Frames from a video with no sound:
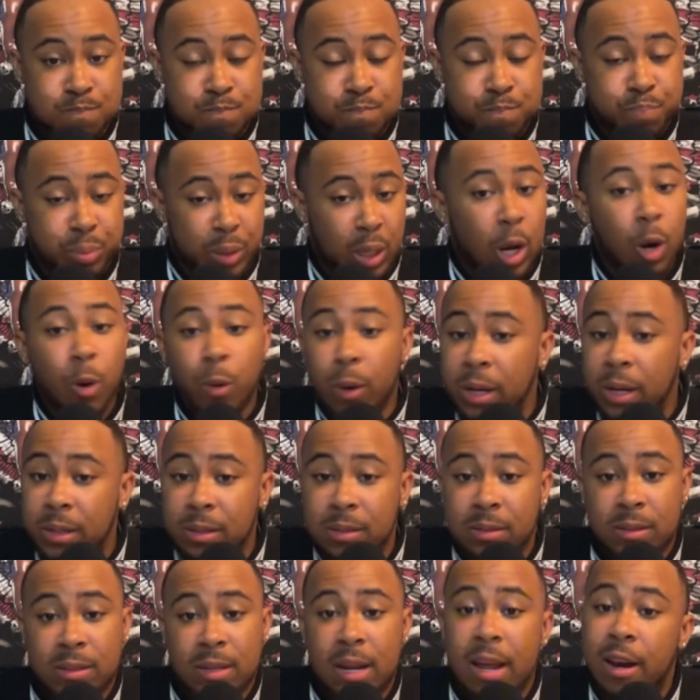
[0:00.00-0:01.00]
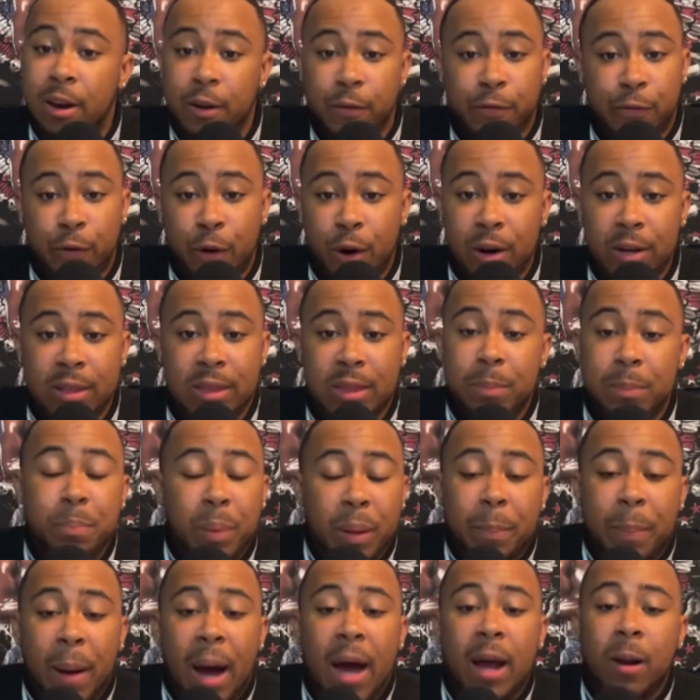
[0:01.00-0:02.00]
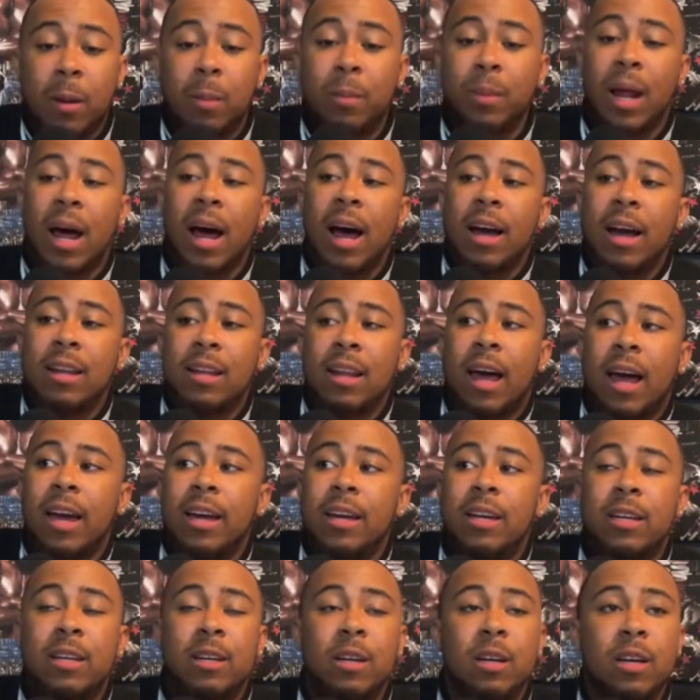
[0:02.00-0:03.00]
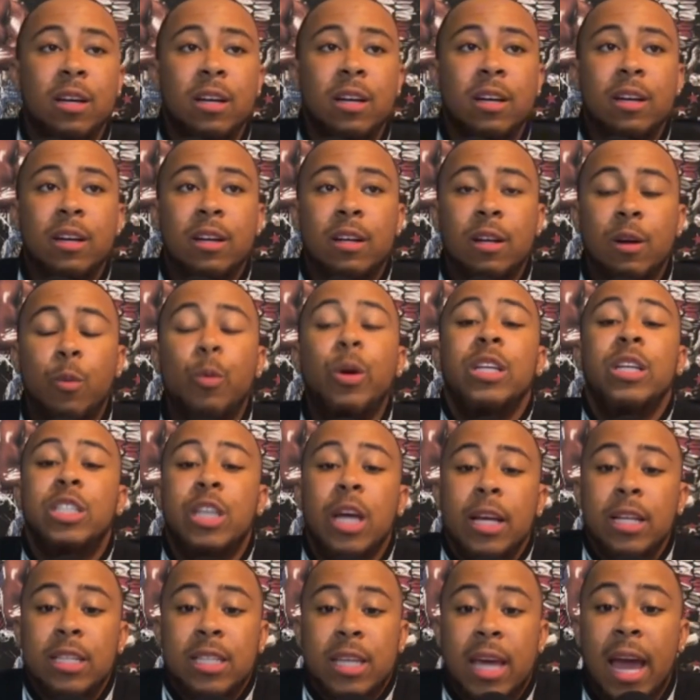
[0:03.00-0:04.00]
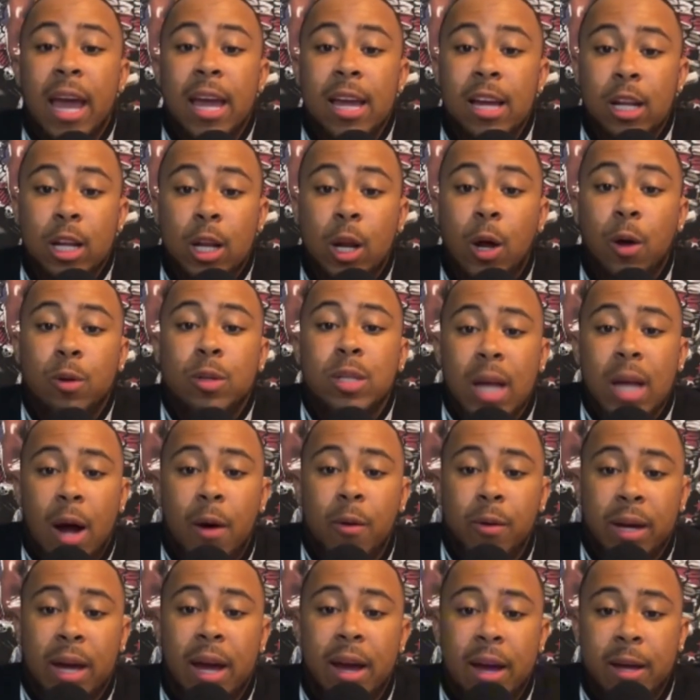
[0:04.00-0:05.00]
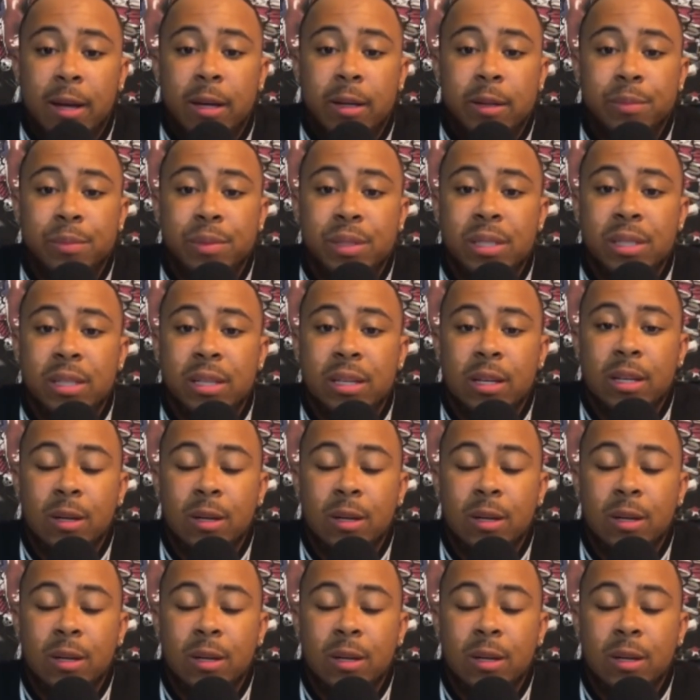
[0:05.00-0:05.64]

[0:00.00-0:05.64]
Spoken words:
blow it in the fourth. But bottom line, like, we just can't close out games.